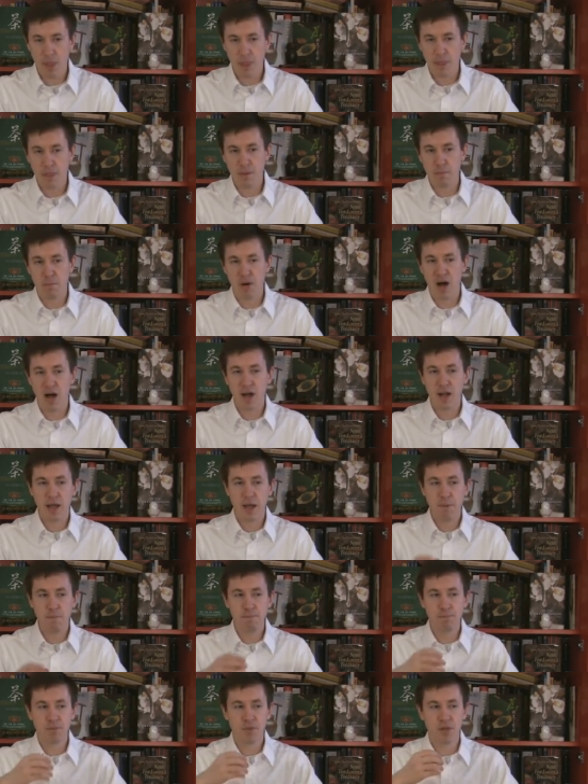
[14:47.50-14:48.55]
The
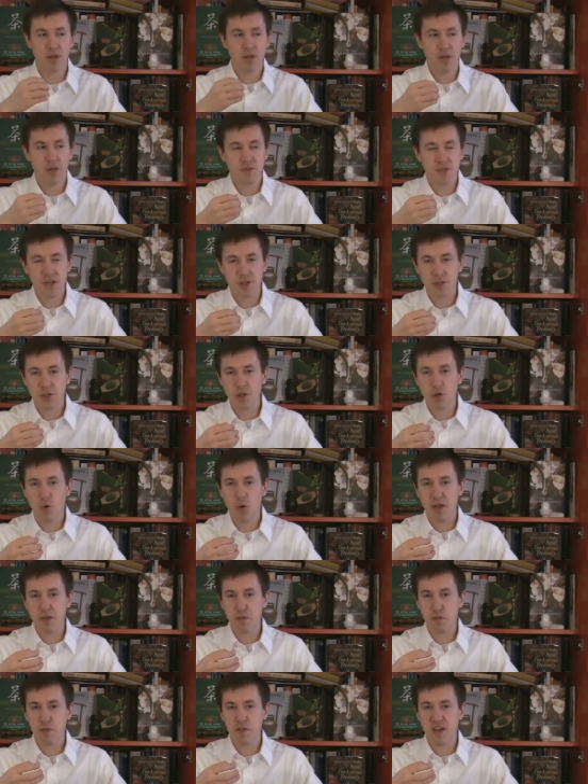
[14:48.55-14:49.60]
body is actually
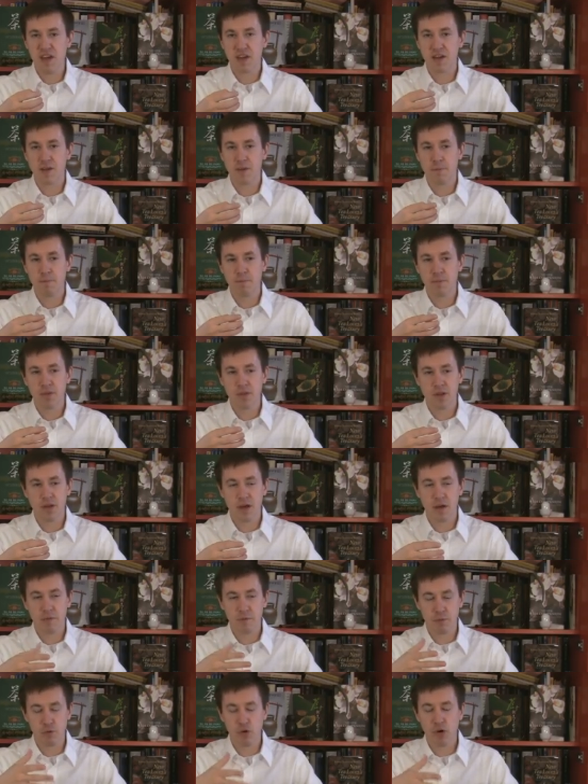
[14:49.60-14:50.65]
quite thick
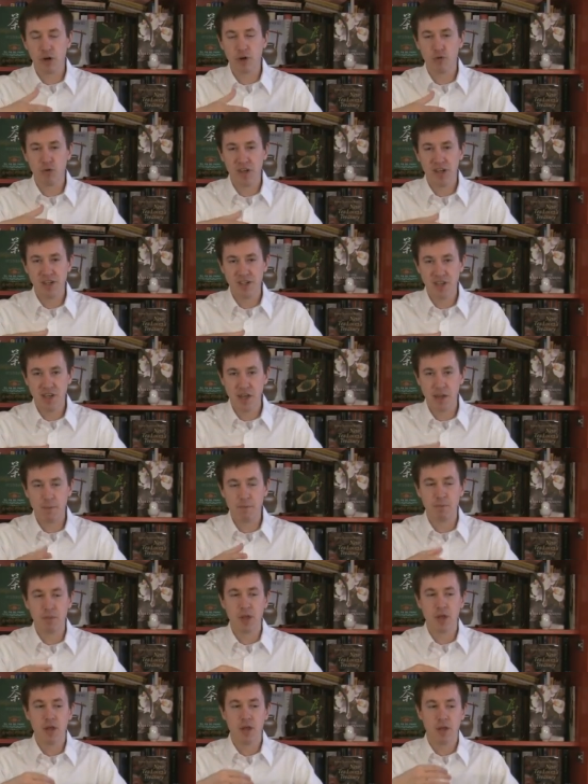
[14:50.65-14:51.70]
for a green tea.
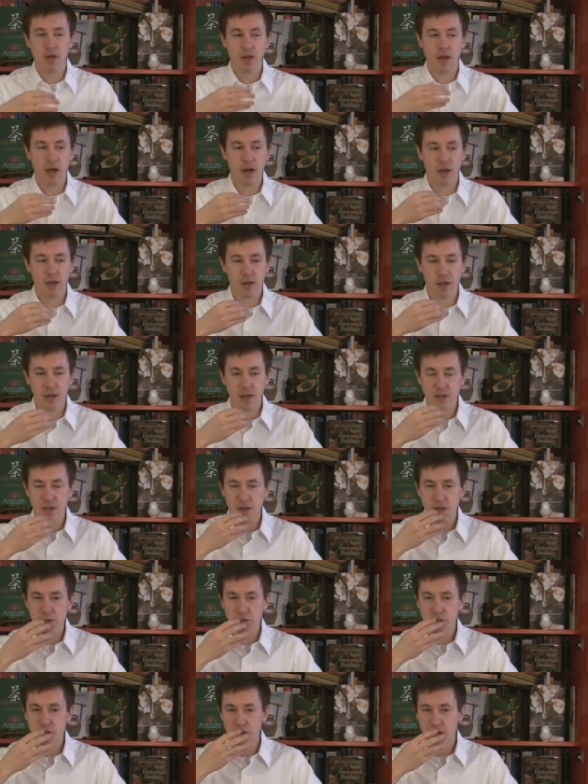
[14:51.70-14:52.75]
It
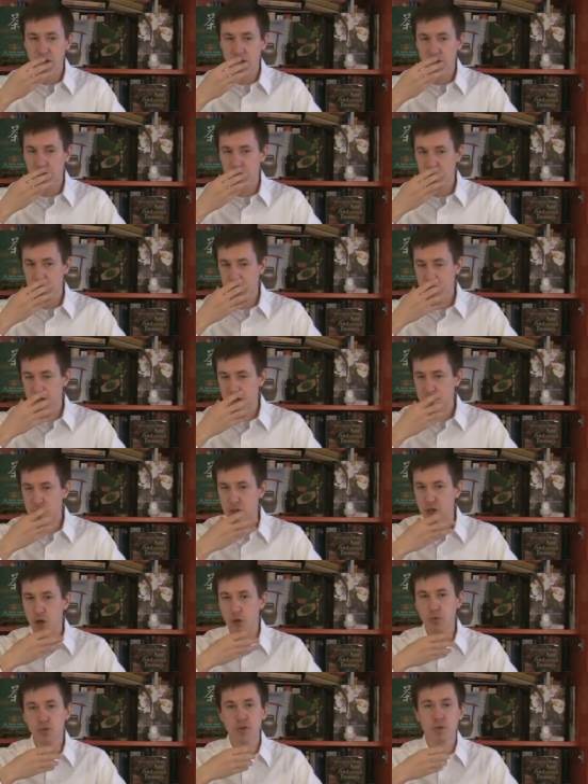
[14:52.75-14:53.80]
does
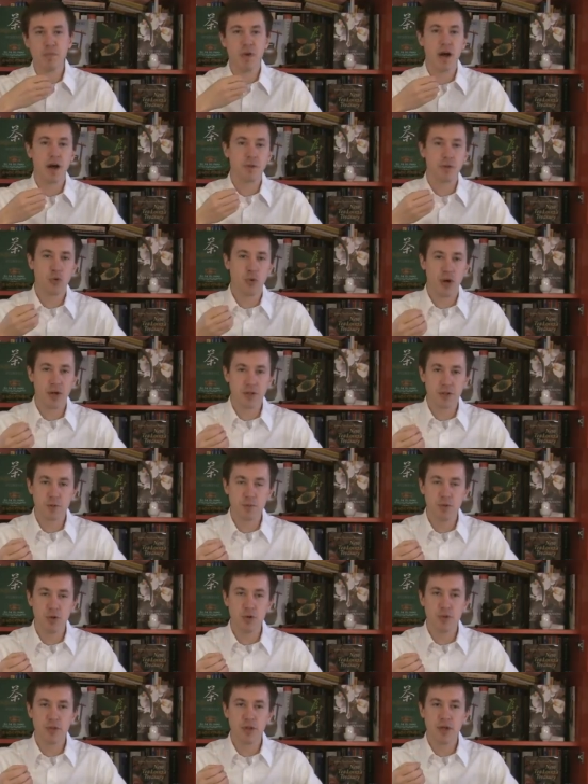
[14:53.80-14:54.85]
coat the mouth quite
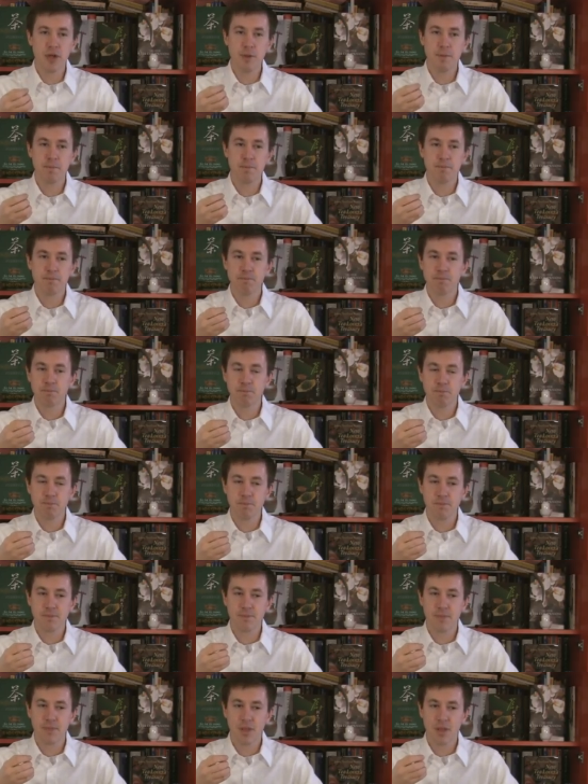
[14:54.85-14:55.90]
smoothly.
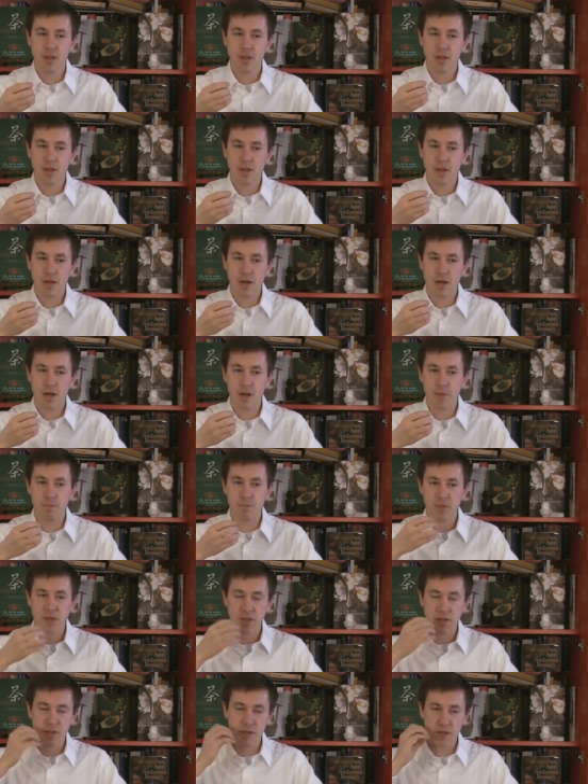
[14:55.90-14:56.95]

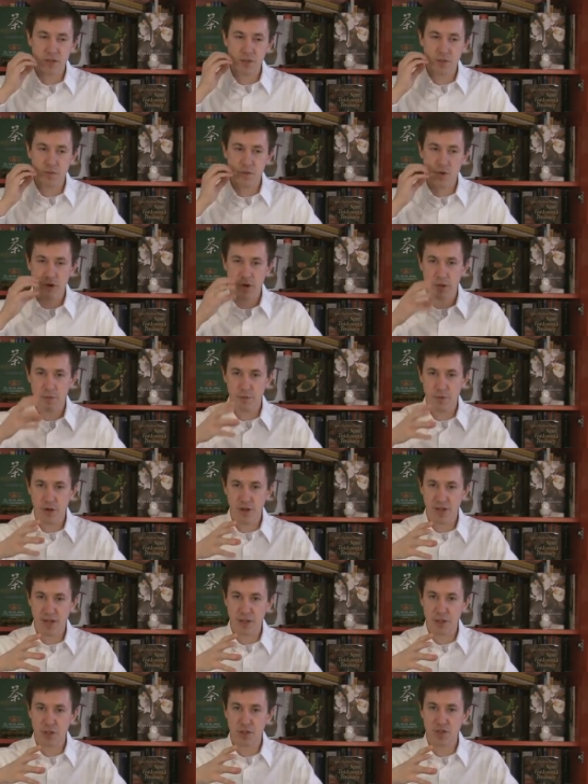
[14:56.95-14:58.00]
It's
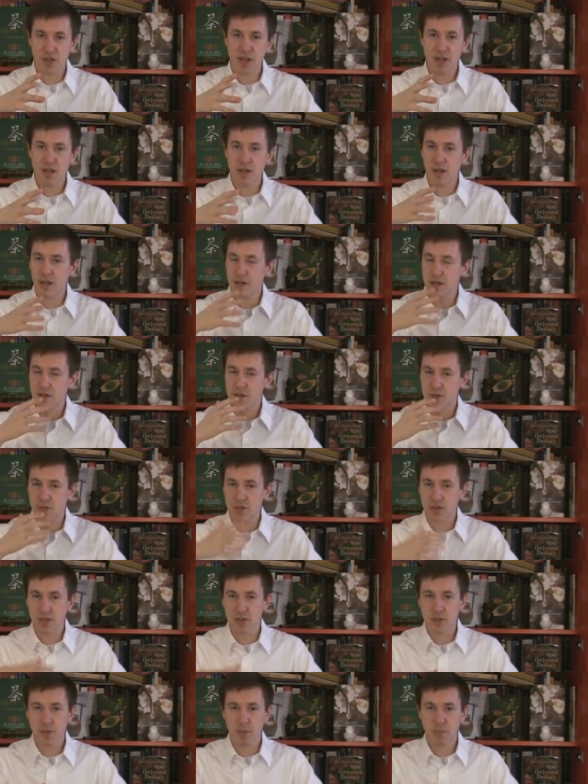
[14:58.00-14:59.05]
fairly extended. It doesn't
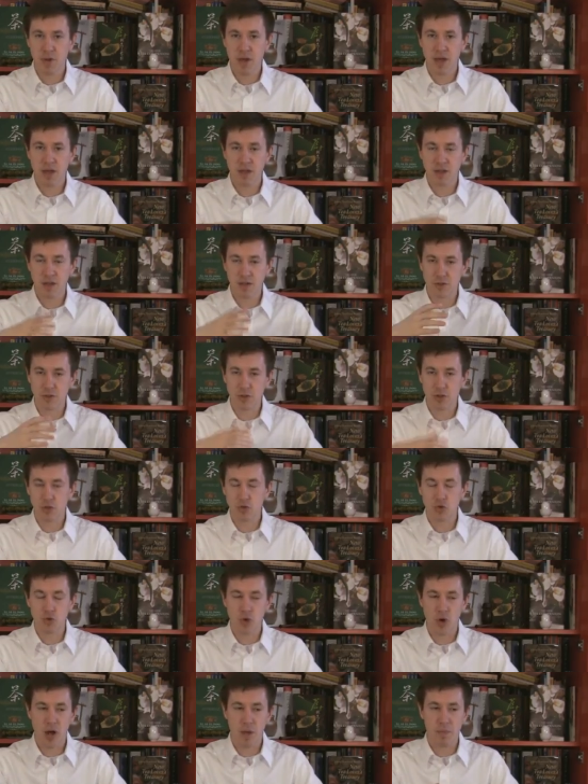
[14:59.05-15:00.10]
dissipate. It doesn't just
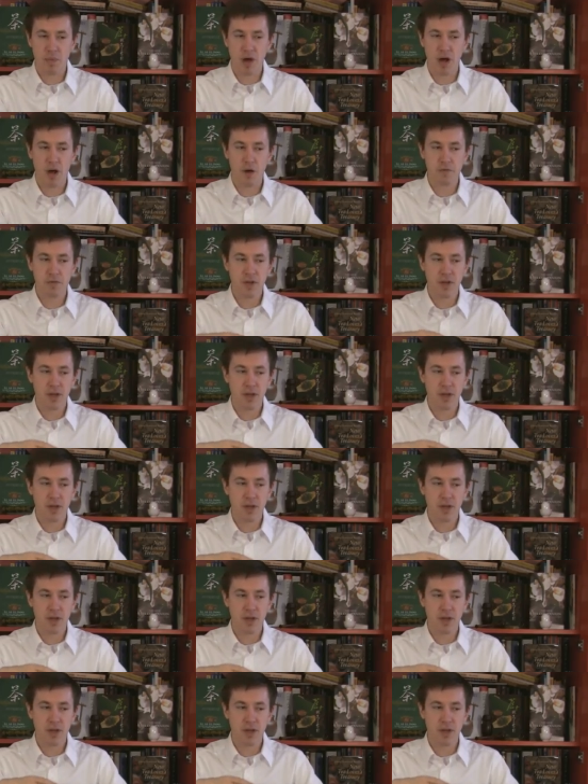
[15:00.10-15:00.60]
drop off.